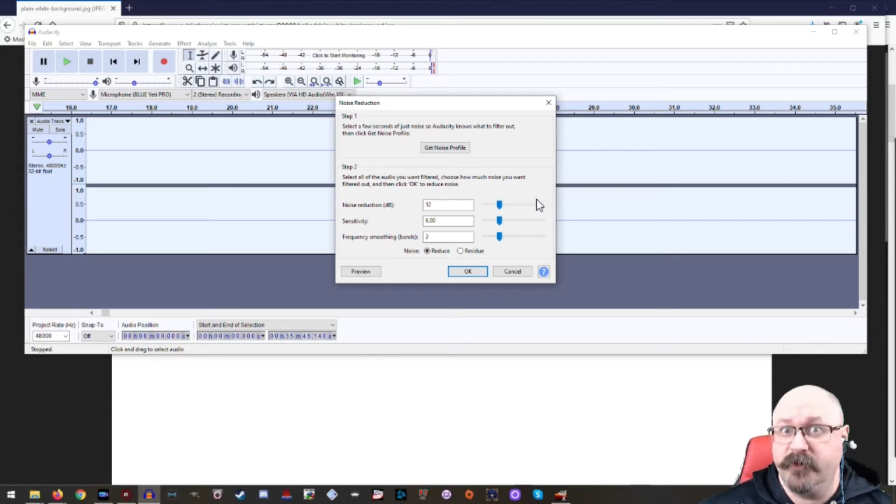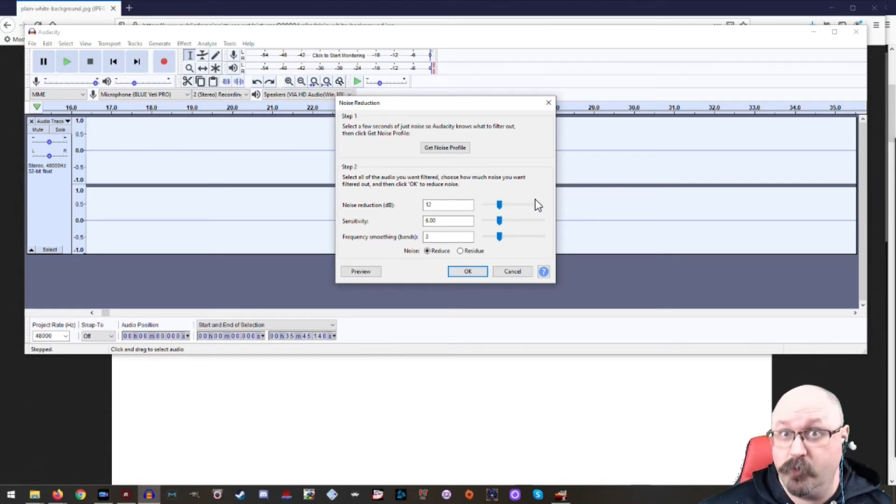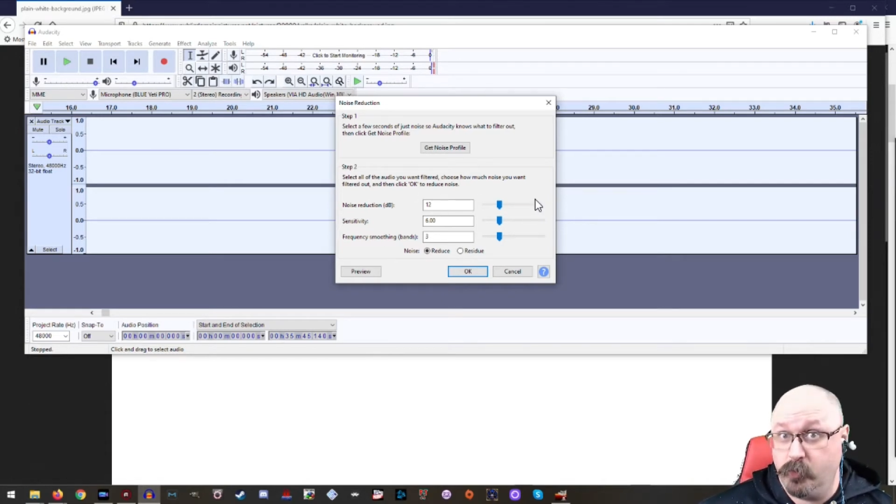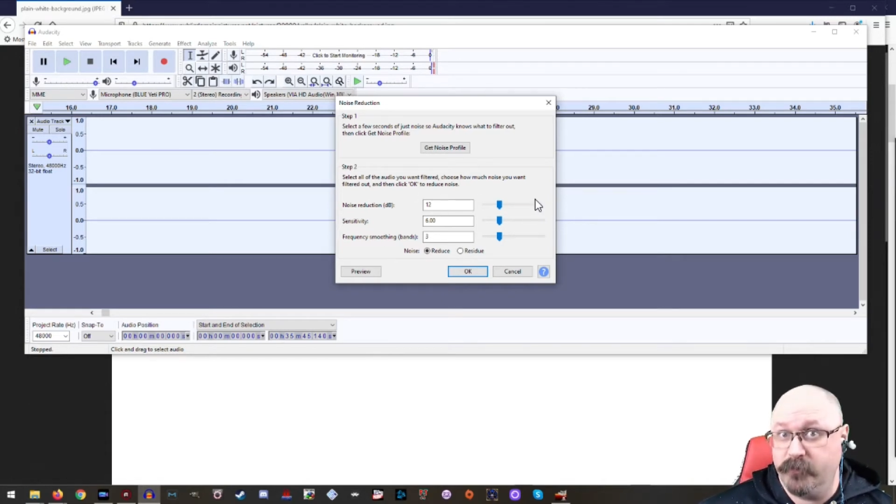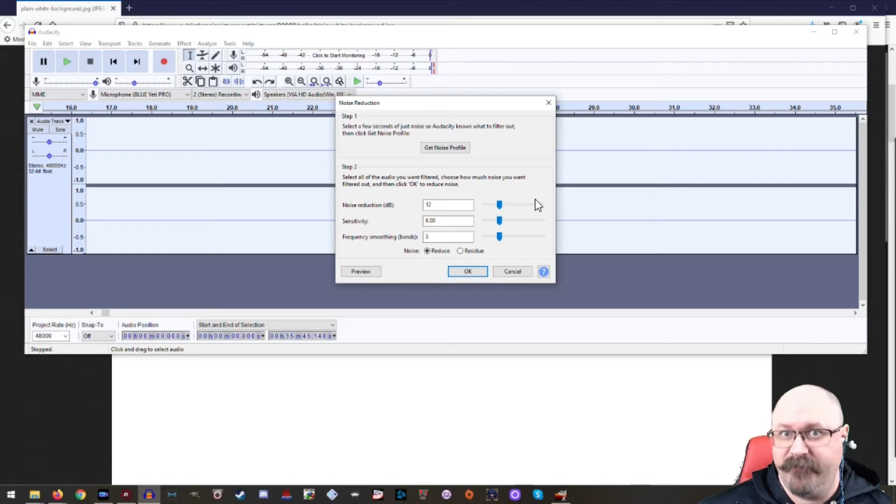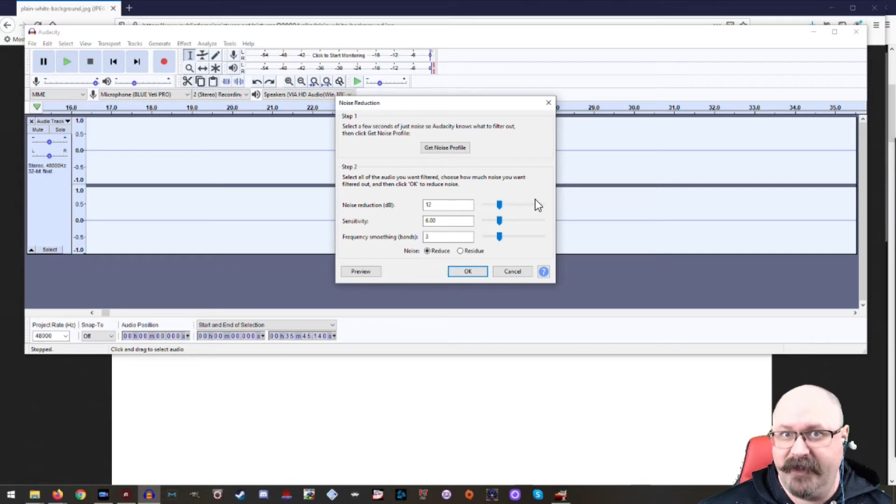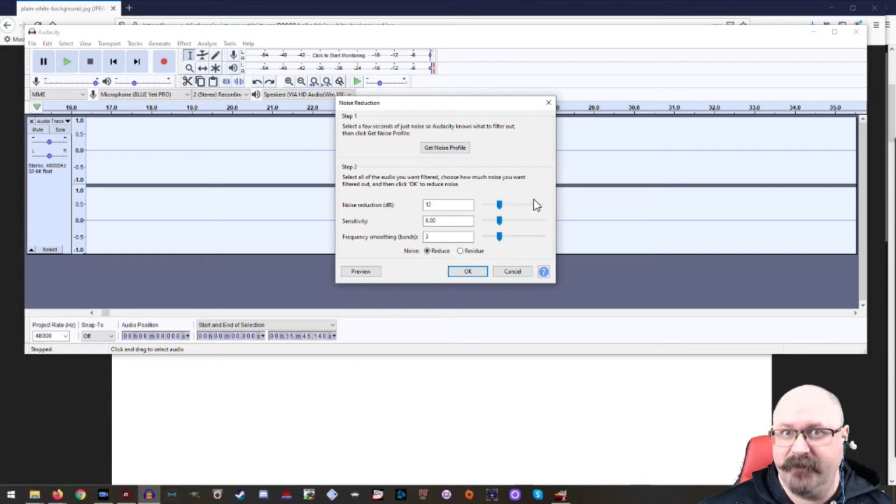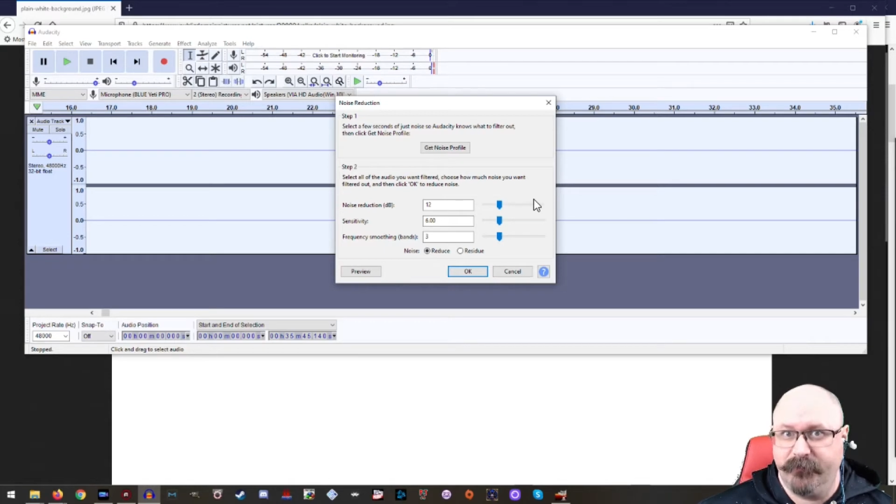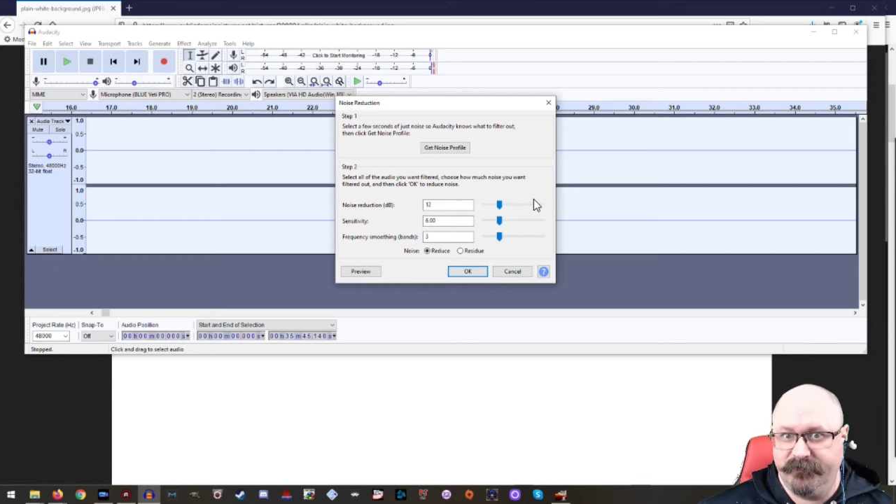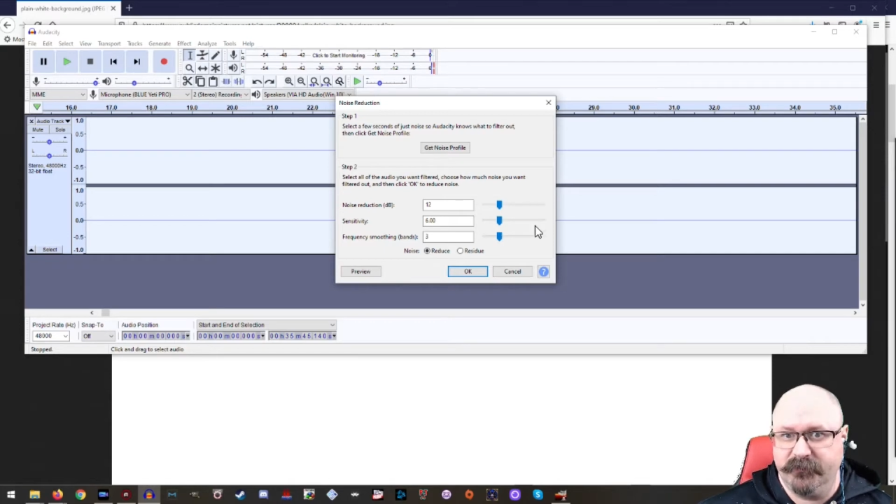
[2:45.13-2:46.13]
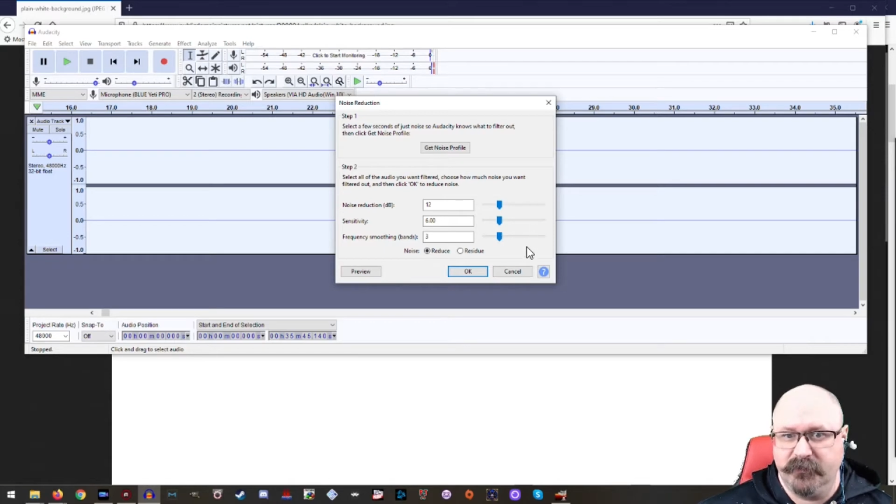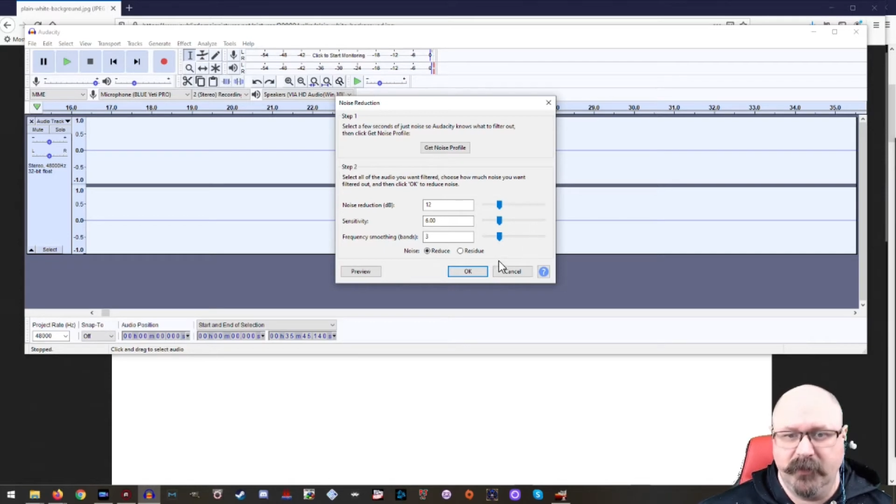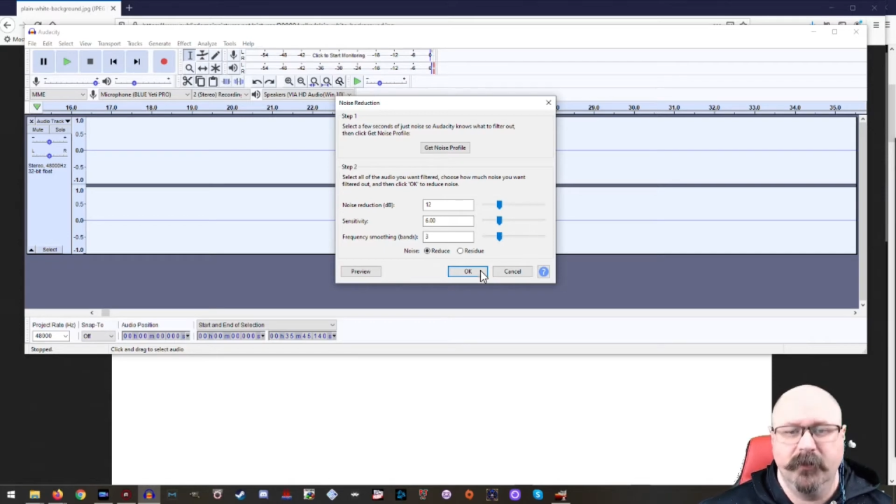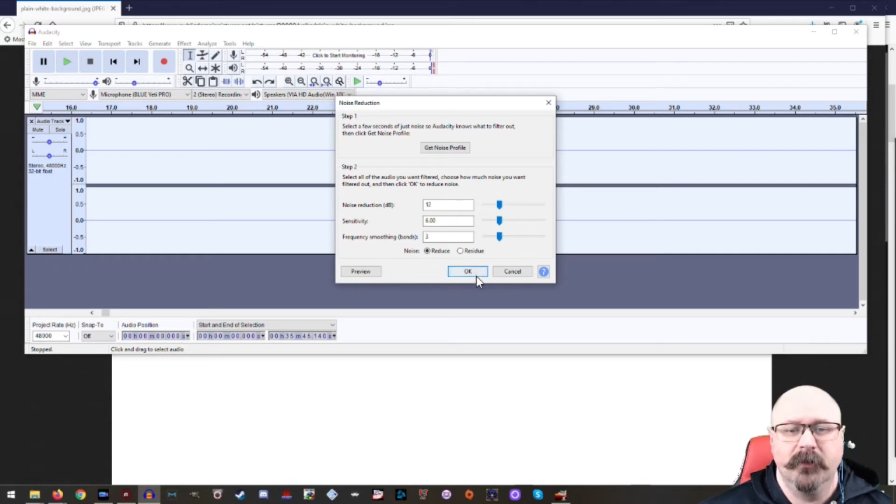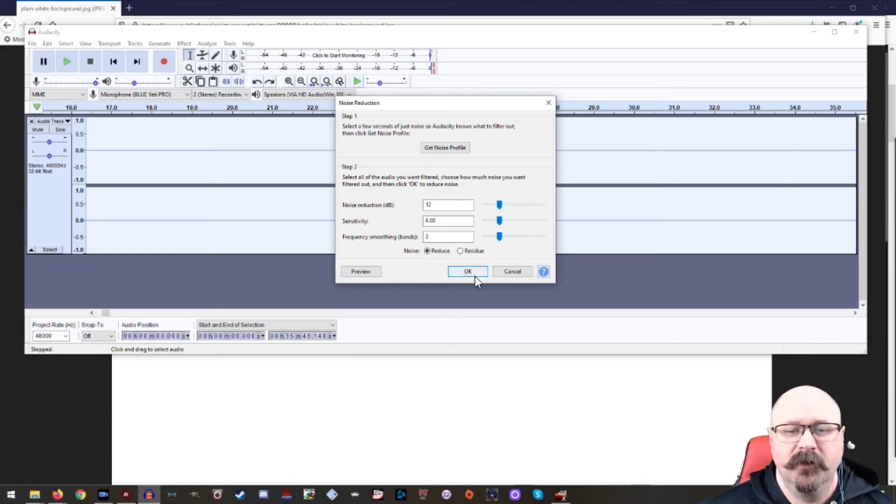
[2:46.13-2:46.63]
you would have had originally.